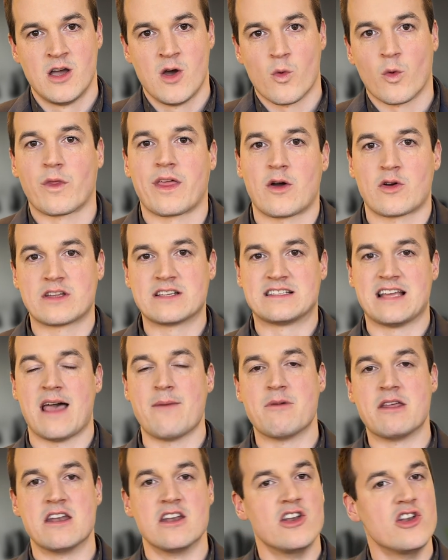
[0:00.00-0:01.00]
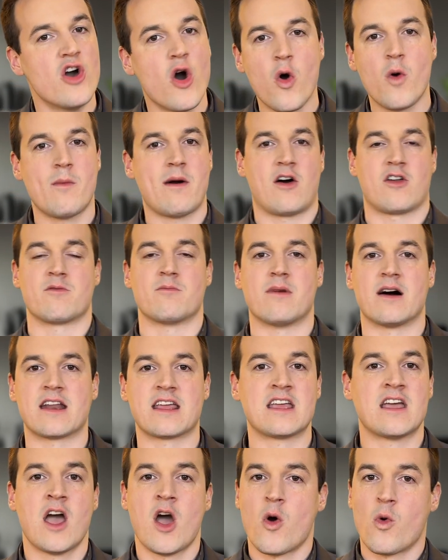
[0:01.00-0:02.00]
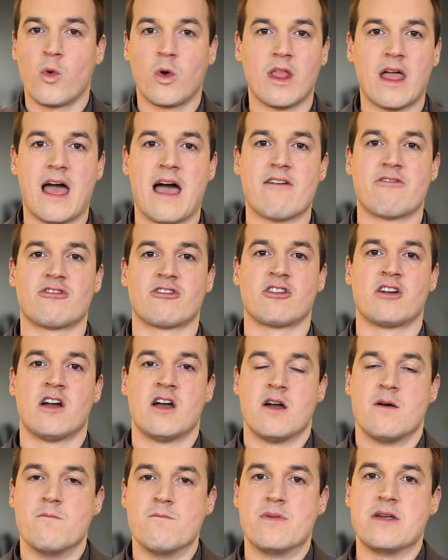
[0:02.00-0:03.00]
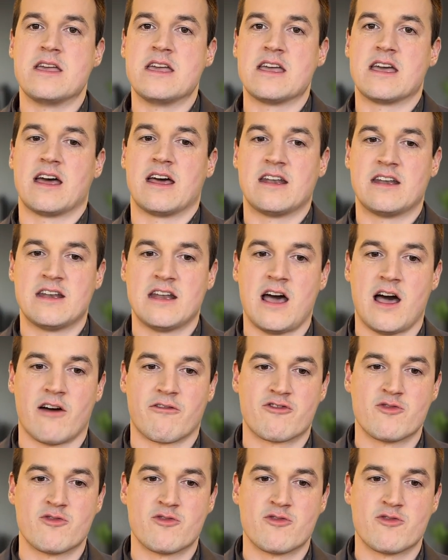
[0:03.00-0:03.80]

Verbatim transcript: Without contentment, no amount of money will ever be enough.